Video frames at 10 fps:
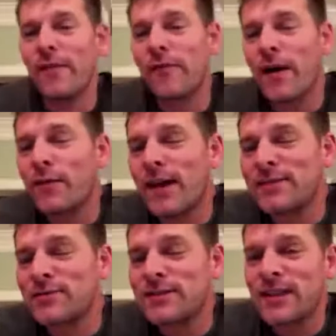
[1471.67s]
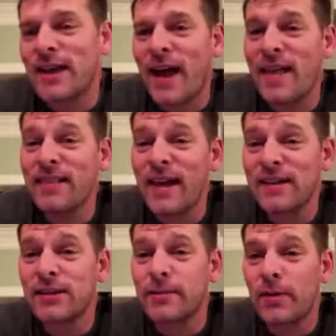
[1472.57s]
I were to actually say I
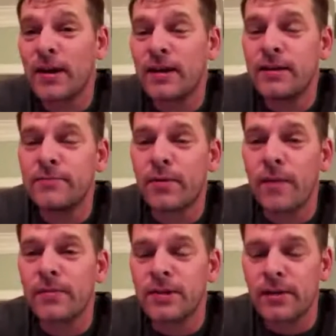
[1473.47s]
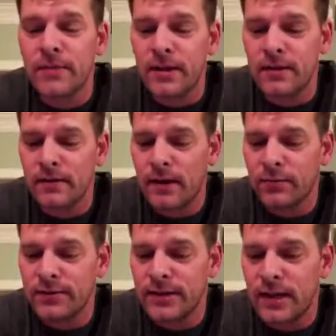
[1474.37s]
like Tom Brady, he'd probably tell me that I
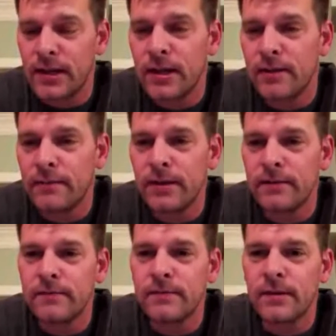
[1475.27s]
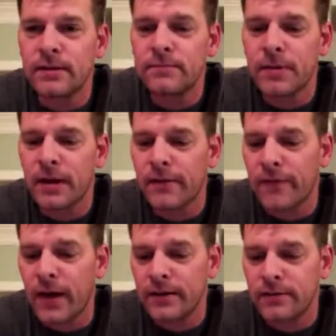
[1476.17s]
was dead to him and he'd pick a
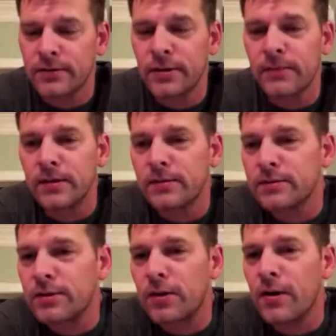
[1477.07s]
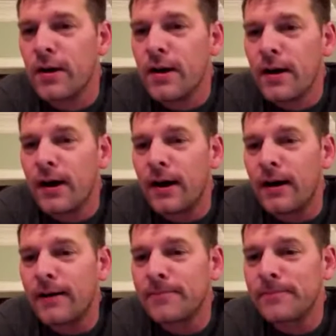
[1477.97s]
fight or something. So
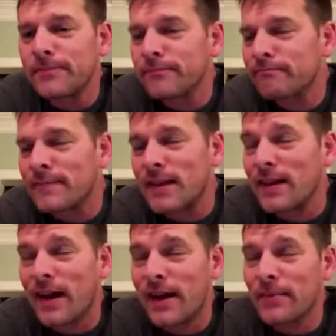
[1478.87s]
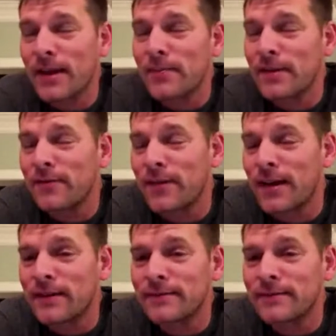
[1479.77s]
uh, yeah, I'm not a big fan.